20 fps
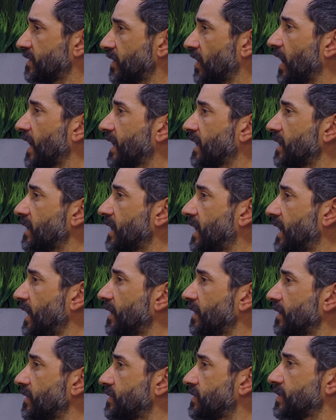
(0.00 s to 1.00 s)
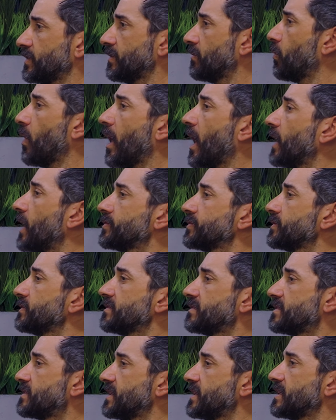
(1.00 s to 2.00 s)
that I can hit it to
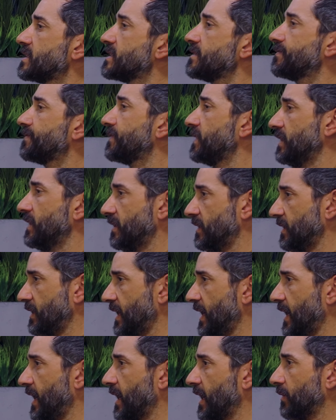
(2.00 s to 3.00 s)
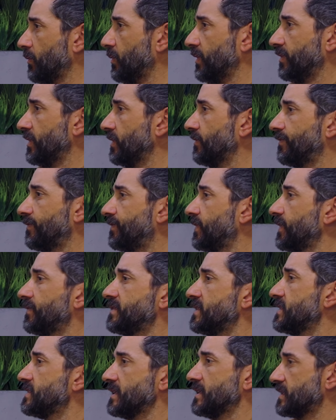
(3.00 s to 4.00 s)
160 feet in the air within
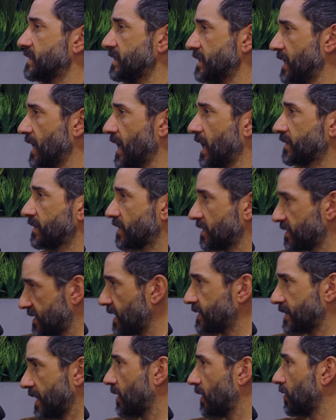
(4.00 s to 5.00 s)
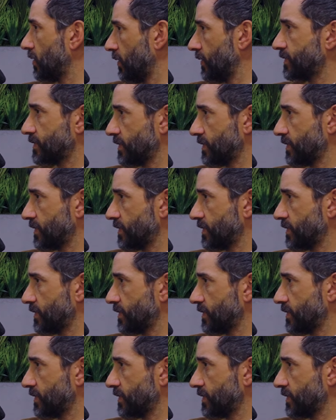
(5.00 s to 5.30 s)
50, 60 yards? Because that's how close